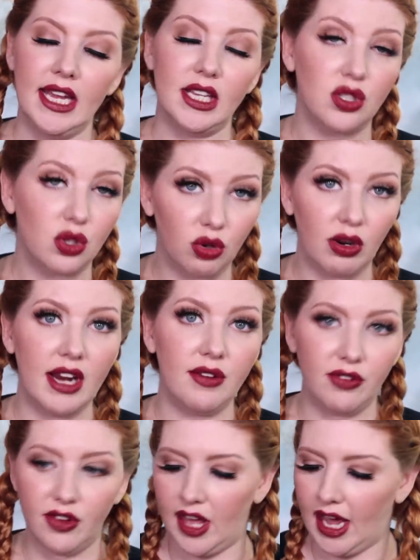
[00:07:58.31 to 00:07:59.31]
It's great
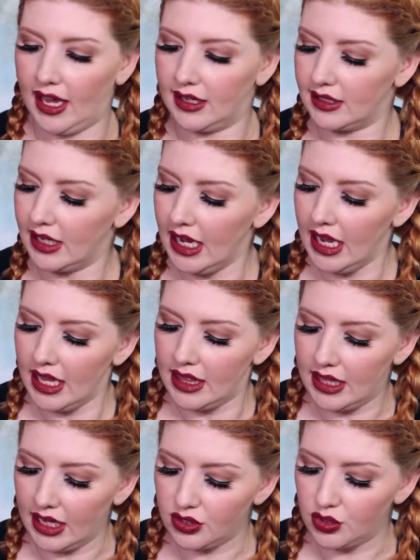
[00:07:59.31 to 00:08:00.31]
for that.
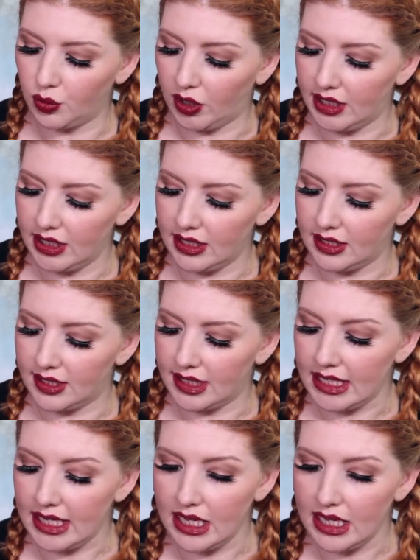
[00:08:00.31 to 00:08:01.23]
Next one is the